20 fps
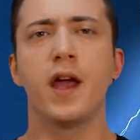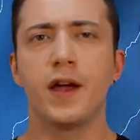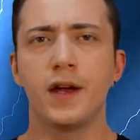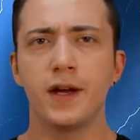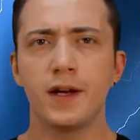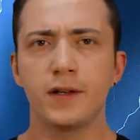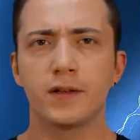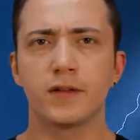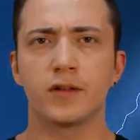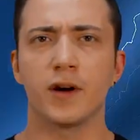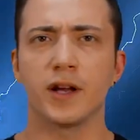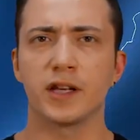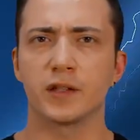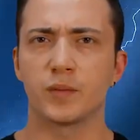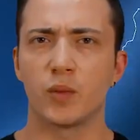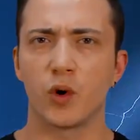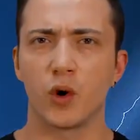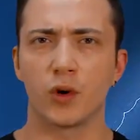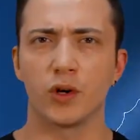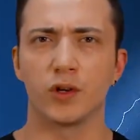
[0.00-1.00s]
He
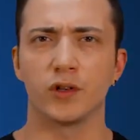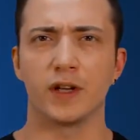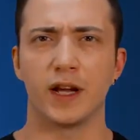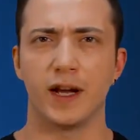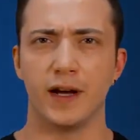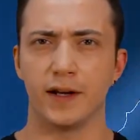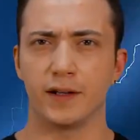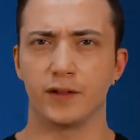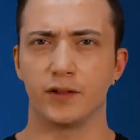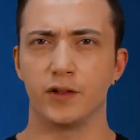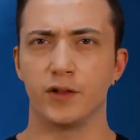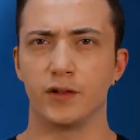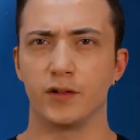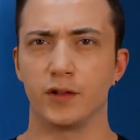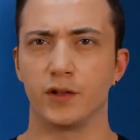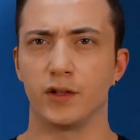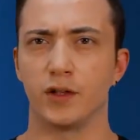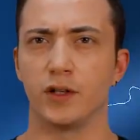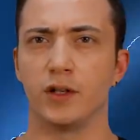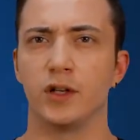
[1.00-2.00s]
transported
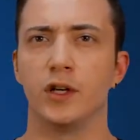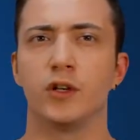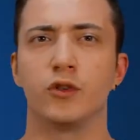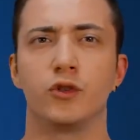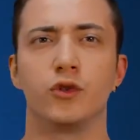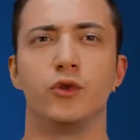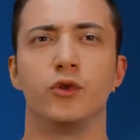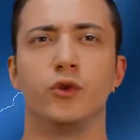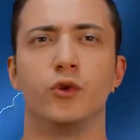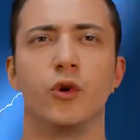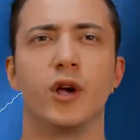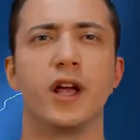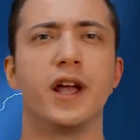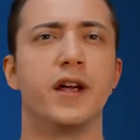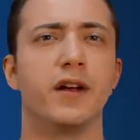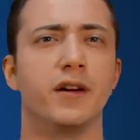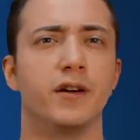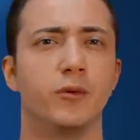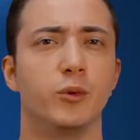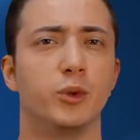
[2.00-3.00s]
electricity through
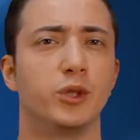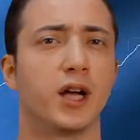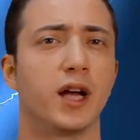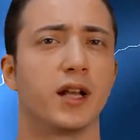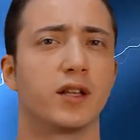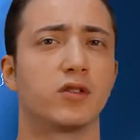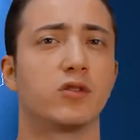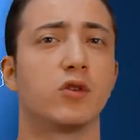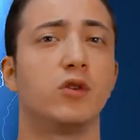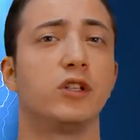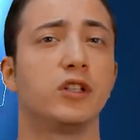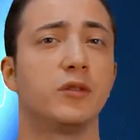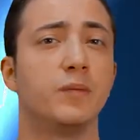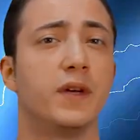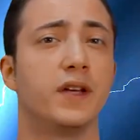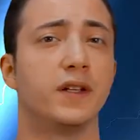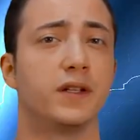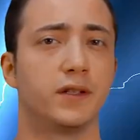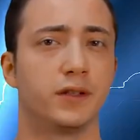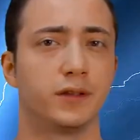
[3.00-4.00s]
air without solid
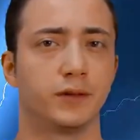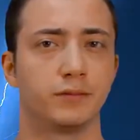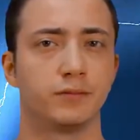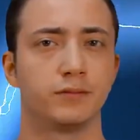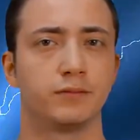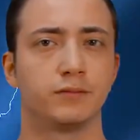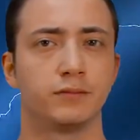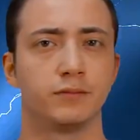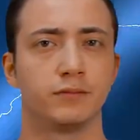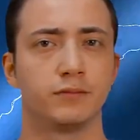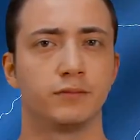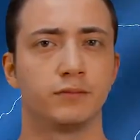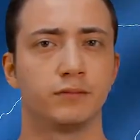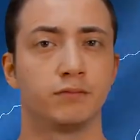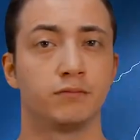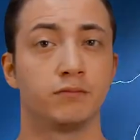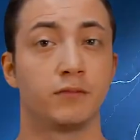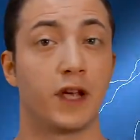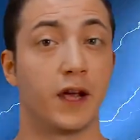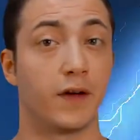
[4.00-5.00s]
matter.
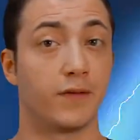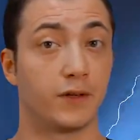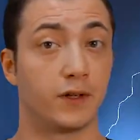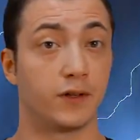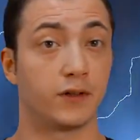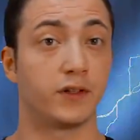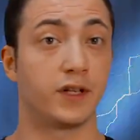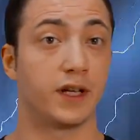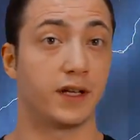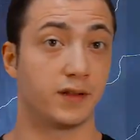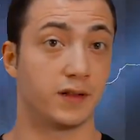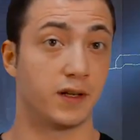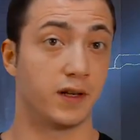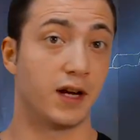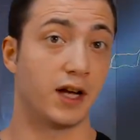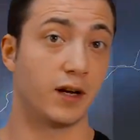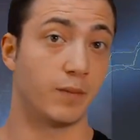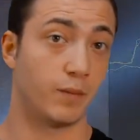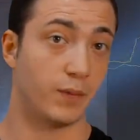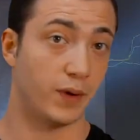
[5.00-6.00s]
After Tesla
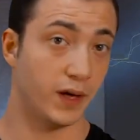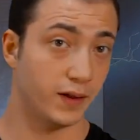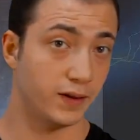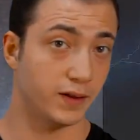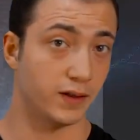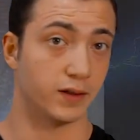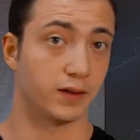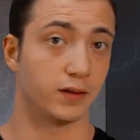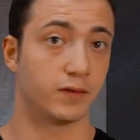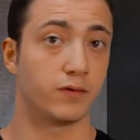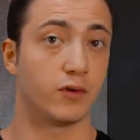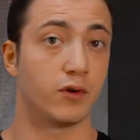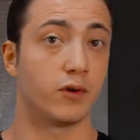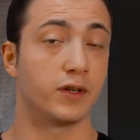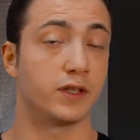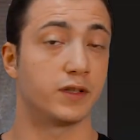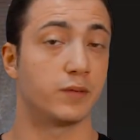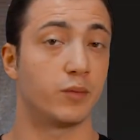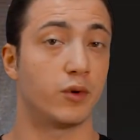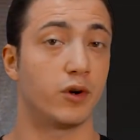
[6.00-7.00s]
got patent for
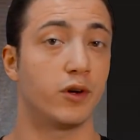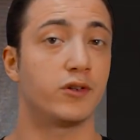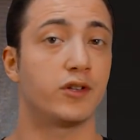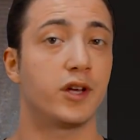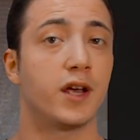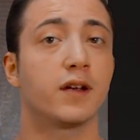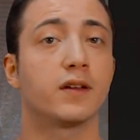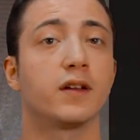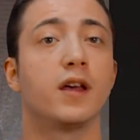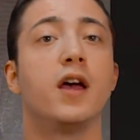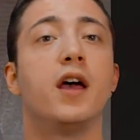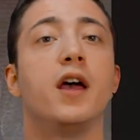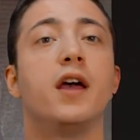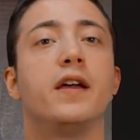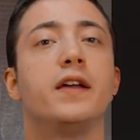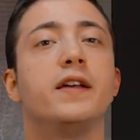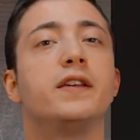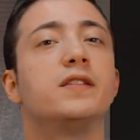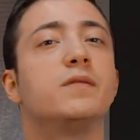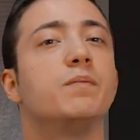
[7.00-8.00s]
this project,
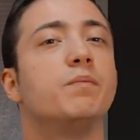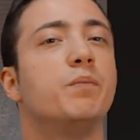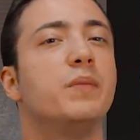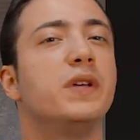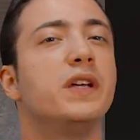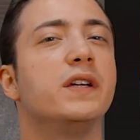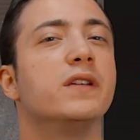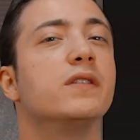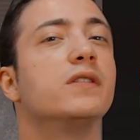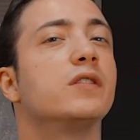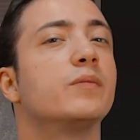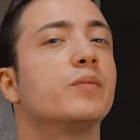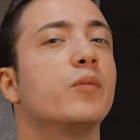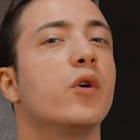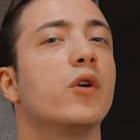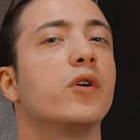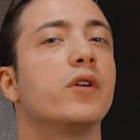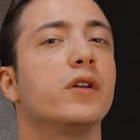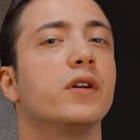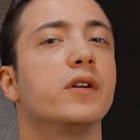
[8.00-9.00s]
his biggest
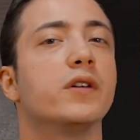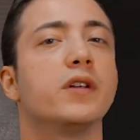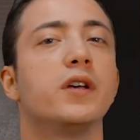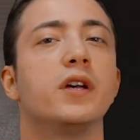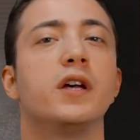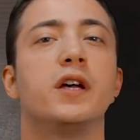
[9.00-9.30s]
supporter,